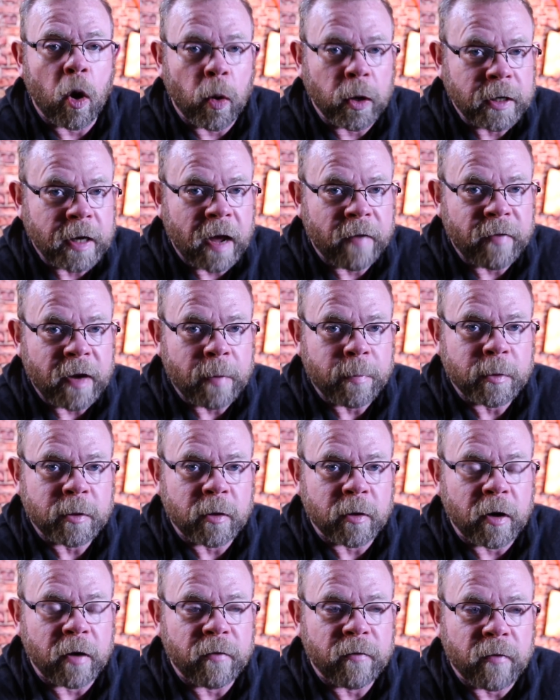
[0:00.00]
going to have an
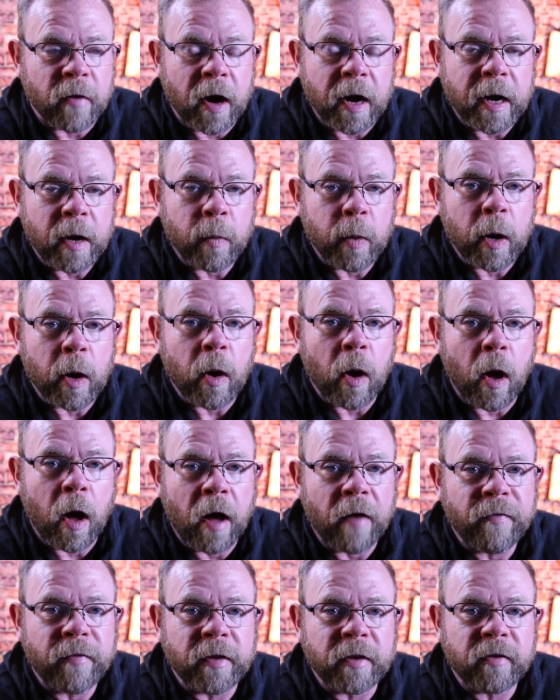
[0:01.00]
episode on Friday. We're
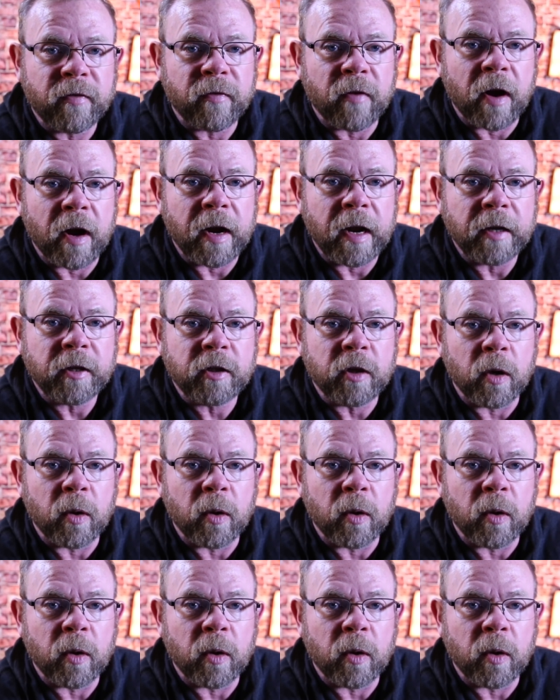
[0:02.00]
off this Friday,